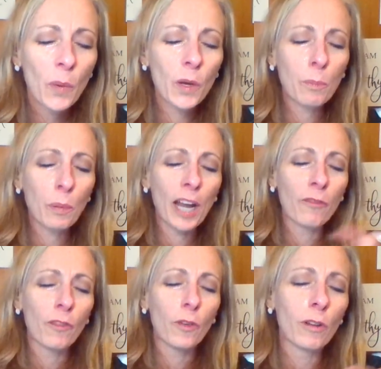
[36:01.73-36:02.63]
We
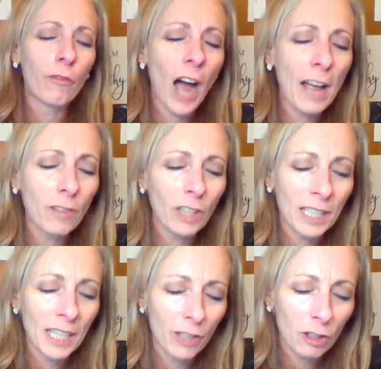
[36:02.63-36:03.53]
pray for revival
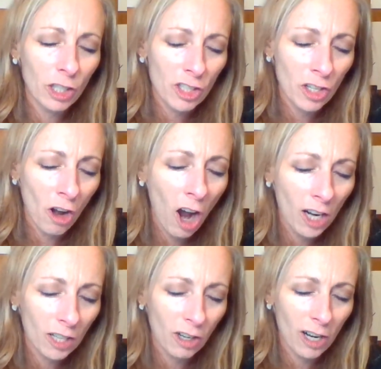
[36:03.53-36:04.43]
in every Christian
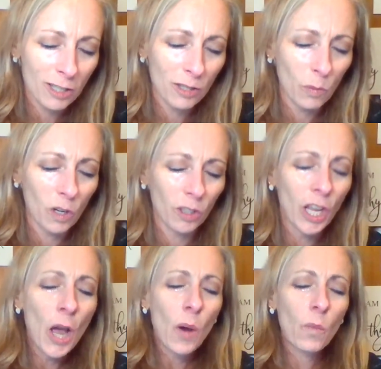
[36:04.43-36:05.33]
heart across the
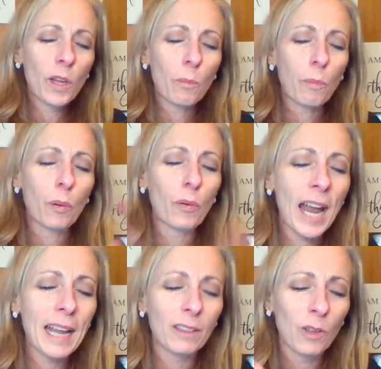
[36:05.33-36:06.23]
world. We
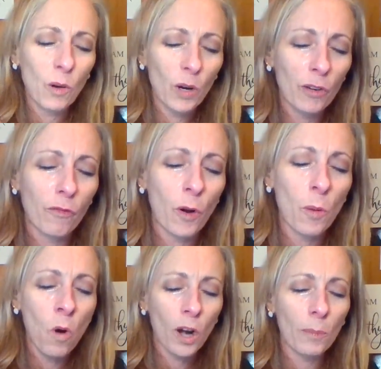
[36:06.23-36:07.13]
pray, Lord, for
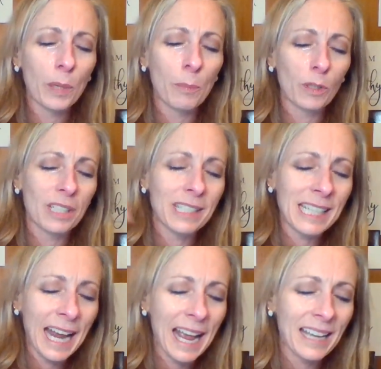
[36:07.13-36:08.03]
more people to
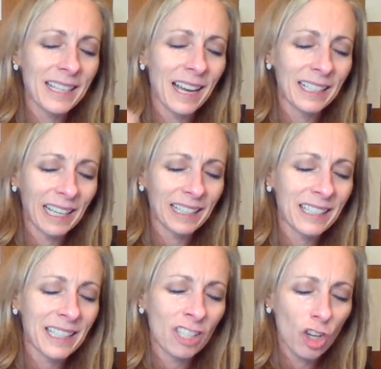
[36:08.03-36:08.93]
stand
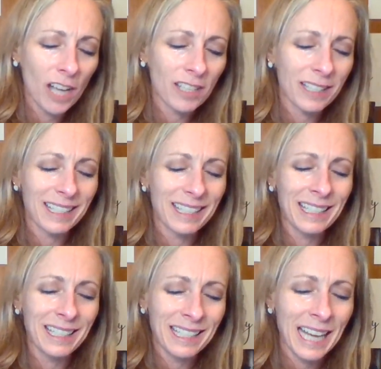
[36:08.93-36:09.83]
against injustice,
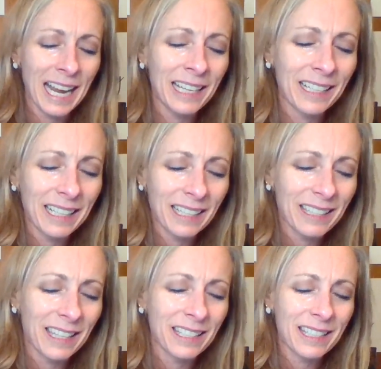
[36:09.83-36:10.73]
to stand
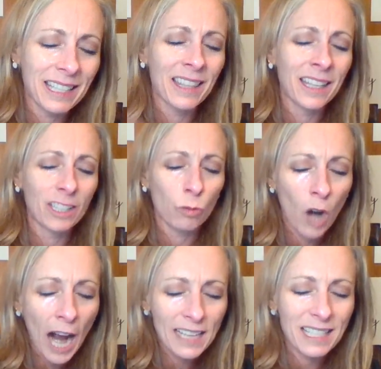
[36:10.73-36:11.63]
against the sin that's
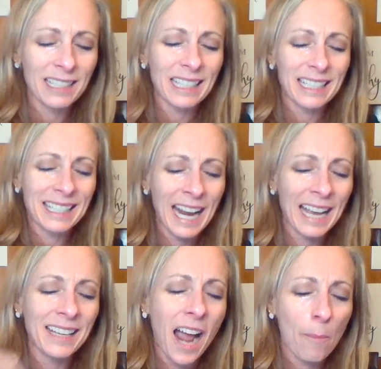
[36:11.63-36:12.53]
rising, to
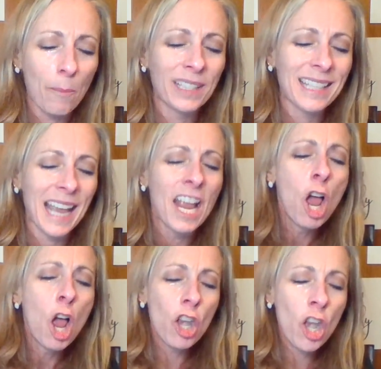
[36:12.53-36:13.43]
stand up and say,
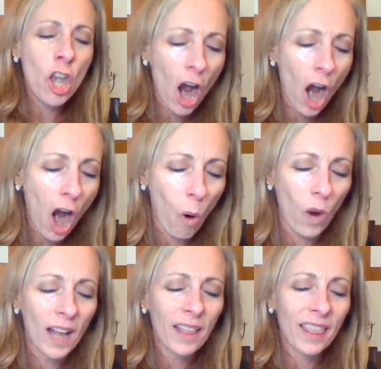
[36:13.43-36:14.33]

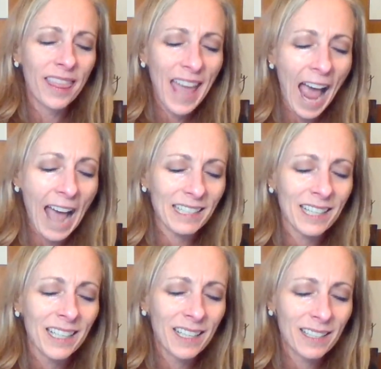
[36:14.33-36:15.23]
No, that
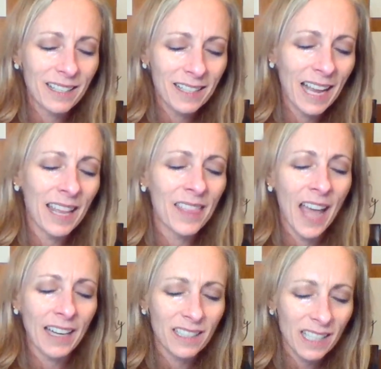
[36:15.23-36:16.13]
is sin,
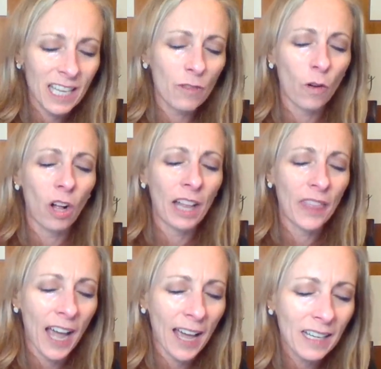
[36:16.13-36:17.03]
that is evil,
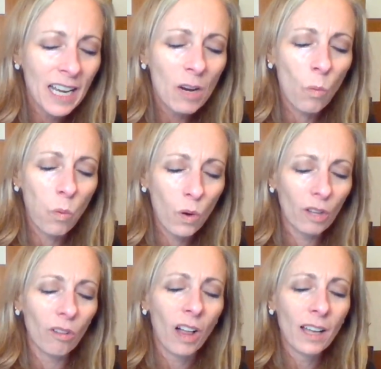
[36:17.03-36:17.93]
and that
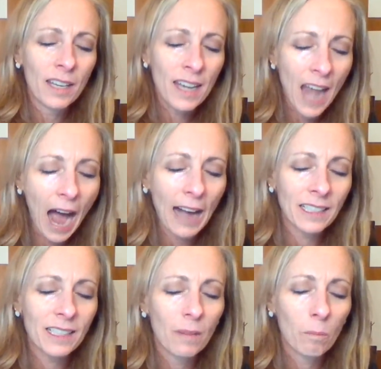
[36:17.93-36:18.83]
will
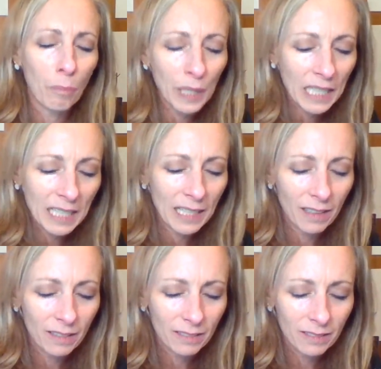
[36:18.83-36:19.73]
not be
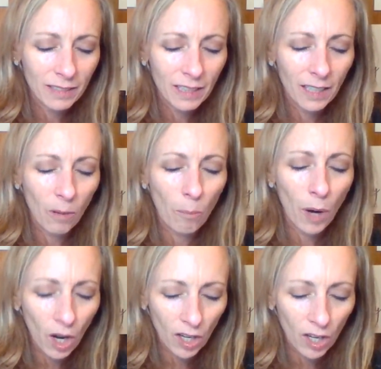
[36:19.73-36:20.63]
a
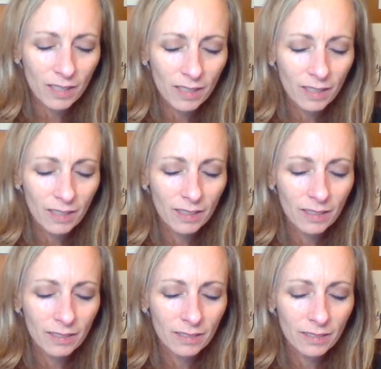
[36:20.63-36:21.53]
part
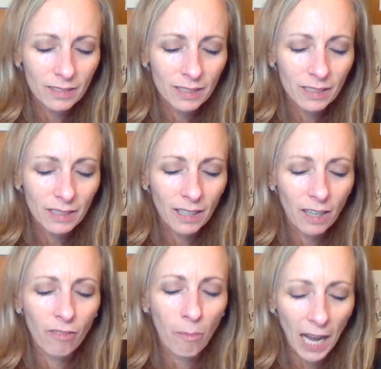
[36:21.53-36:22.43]

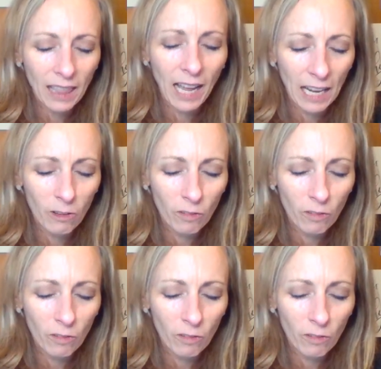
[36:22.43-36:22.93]
of my life.